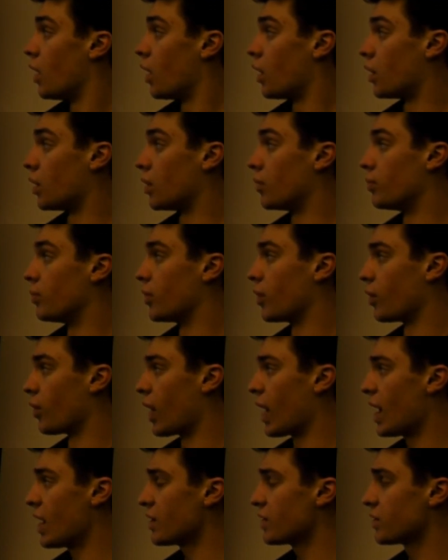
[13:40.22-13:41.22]
The
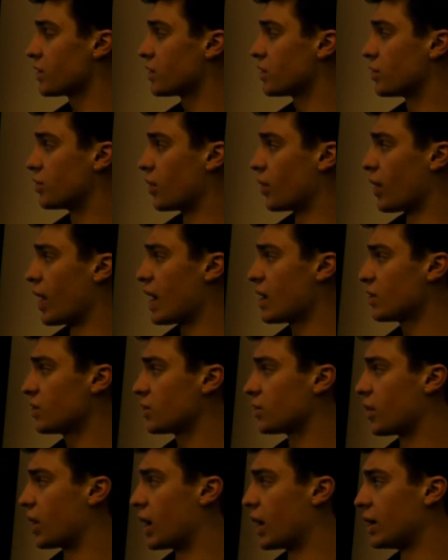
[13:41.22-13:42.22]

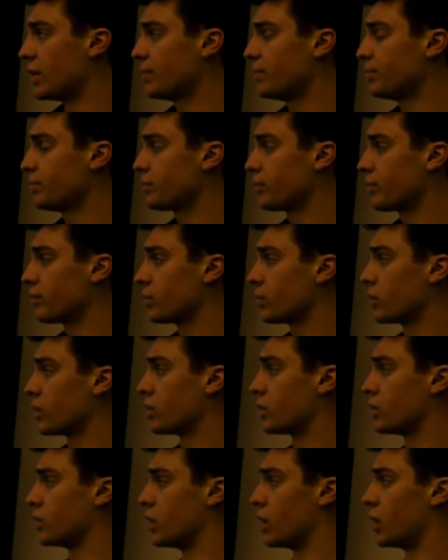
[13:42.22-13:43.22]
last line
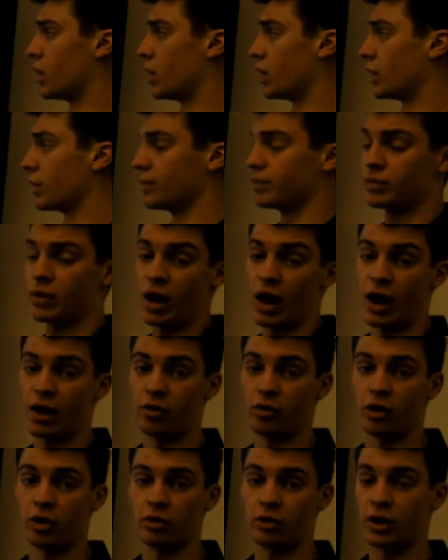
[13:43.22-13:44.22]

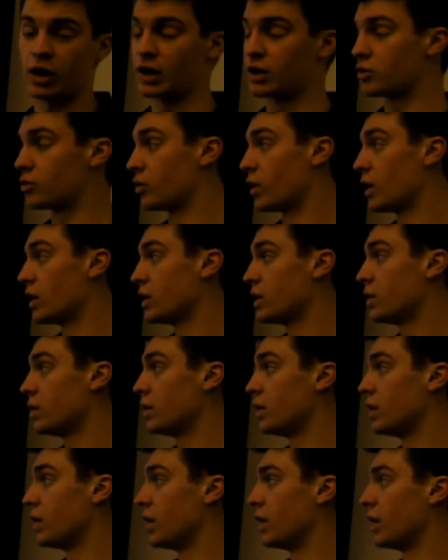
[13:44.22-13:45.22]
I
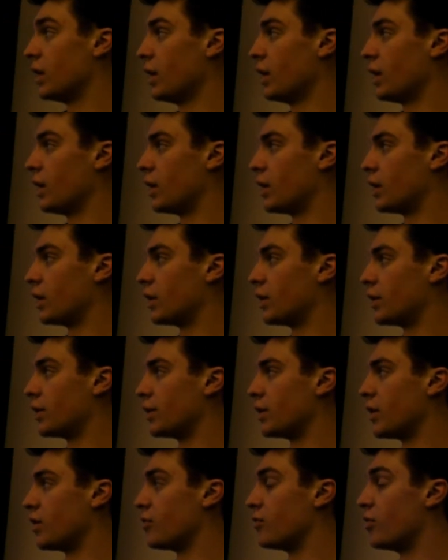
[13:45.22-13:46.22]
created
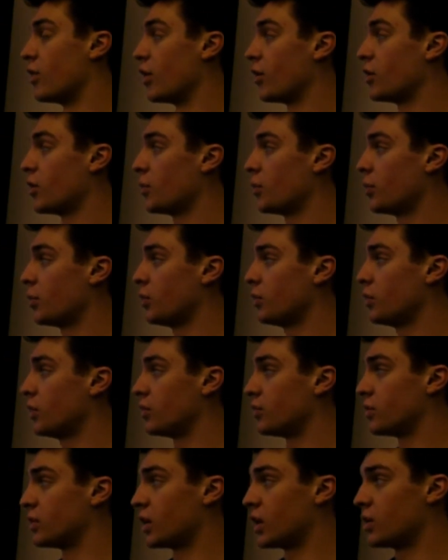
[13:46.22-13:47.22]
a variable
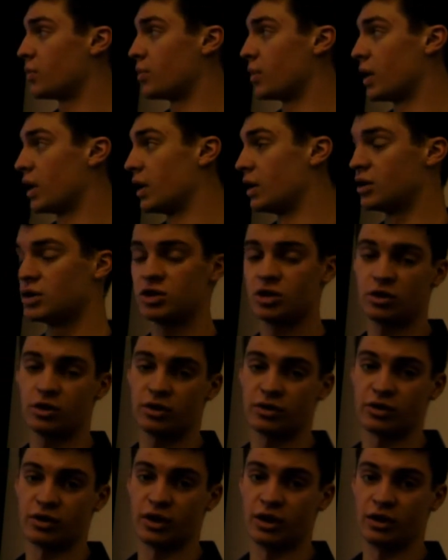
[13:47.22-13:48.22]
of type integer.
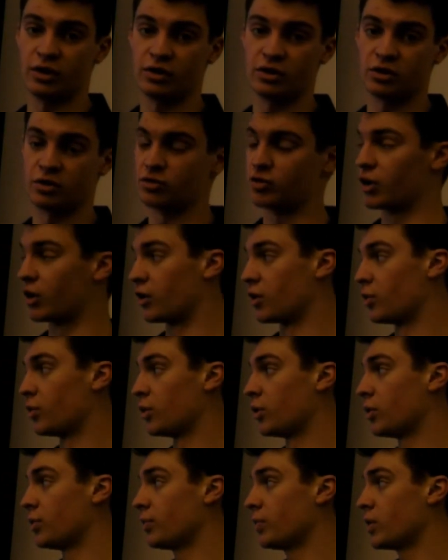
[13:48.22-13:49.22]
It's an integer
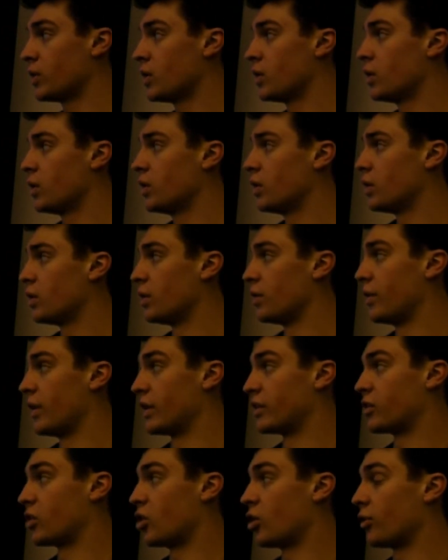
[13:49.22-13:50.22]
variable
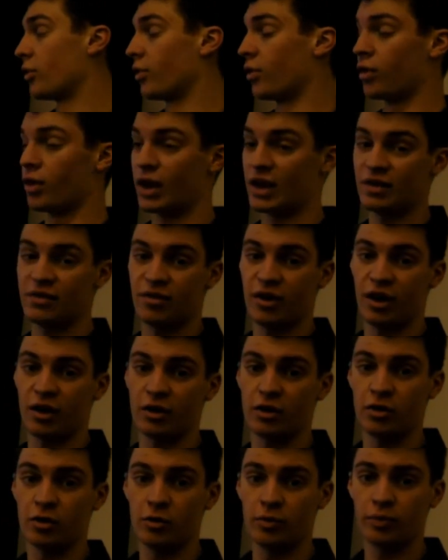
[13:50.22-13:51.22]
that's called light
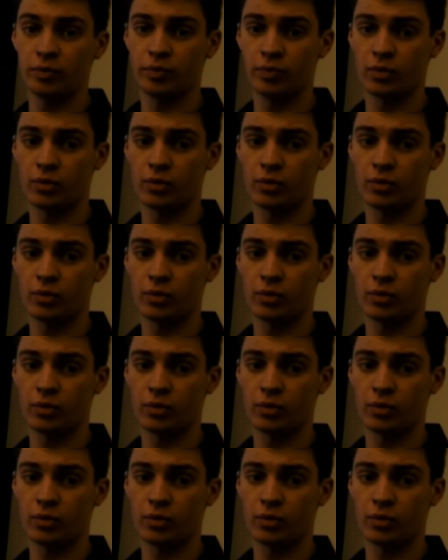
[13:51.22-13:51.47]
value,